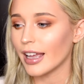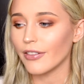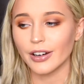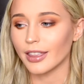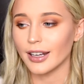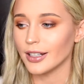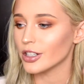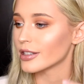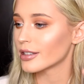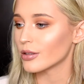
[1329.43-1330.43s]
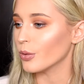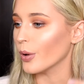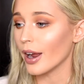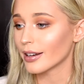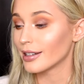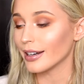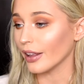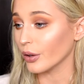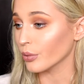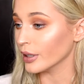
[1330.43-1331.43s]
everything just worked
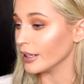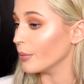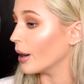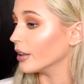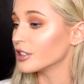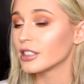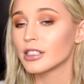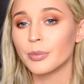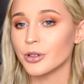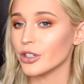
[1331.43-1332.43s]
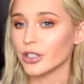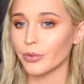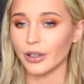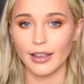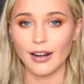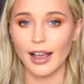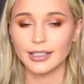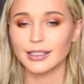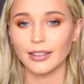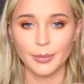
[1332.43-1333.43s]
together really well just to produce a really
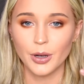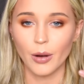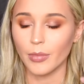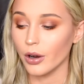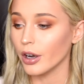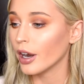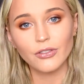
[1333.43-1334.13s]
nice lip combo.